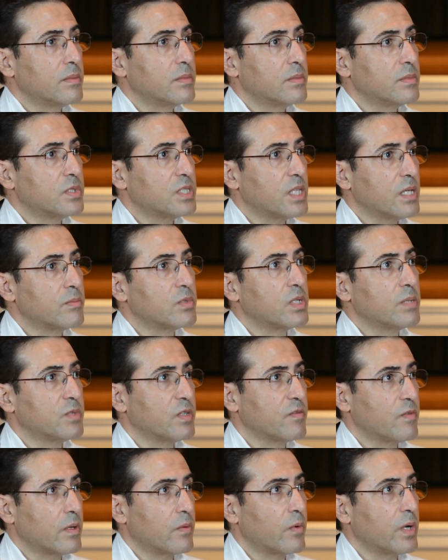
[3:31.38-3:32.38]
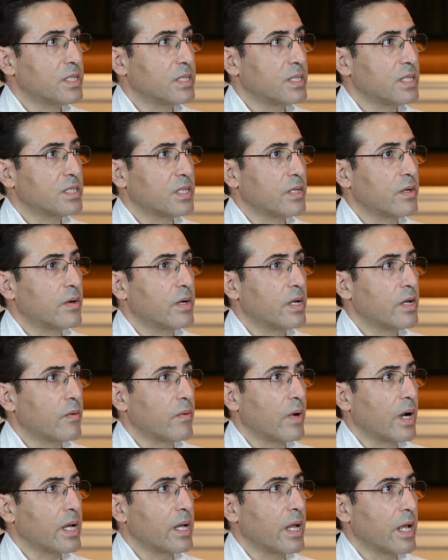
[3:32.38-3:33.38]
symptoms of the residents that are here
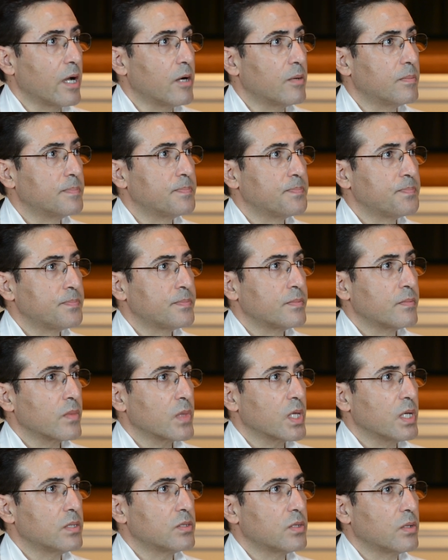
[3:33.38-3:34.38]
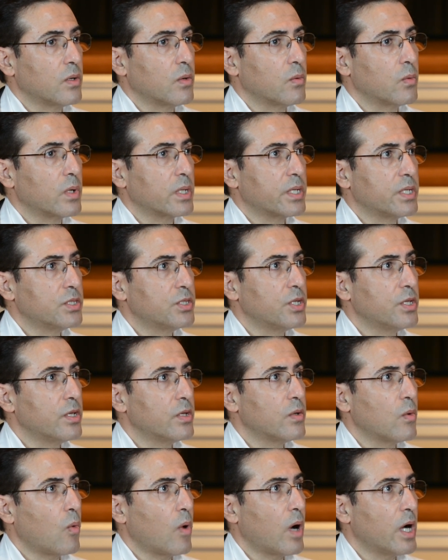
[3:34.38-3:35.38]
right now. So we'll continue
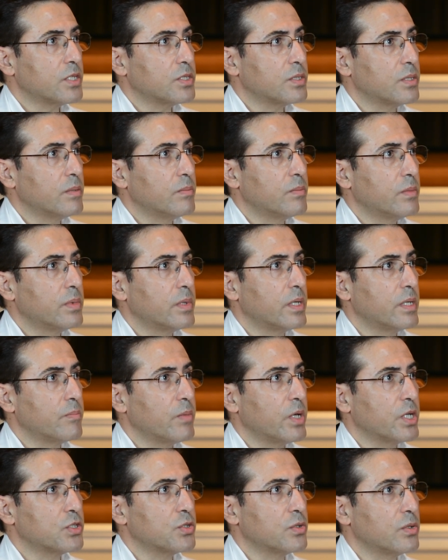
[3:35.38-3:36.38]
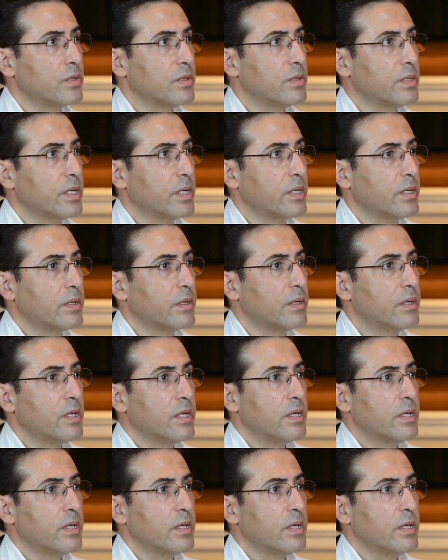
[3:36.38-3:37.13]
to watch them and make sure their